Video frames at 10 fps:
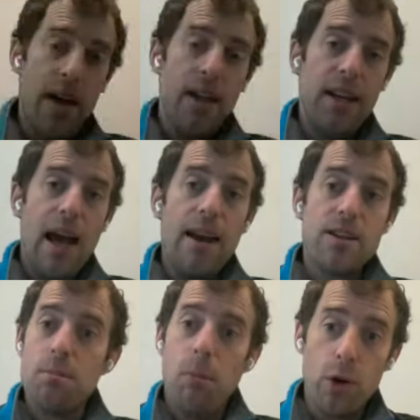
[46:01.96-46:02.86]
then he
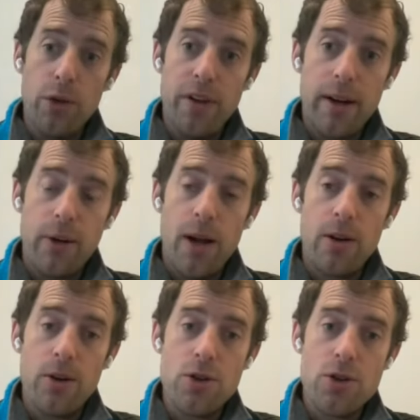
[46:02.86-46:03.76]
added some modal
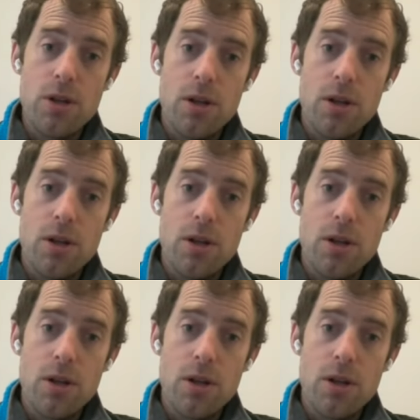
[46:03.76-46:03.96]
decorators,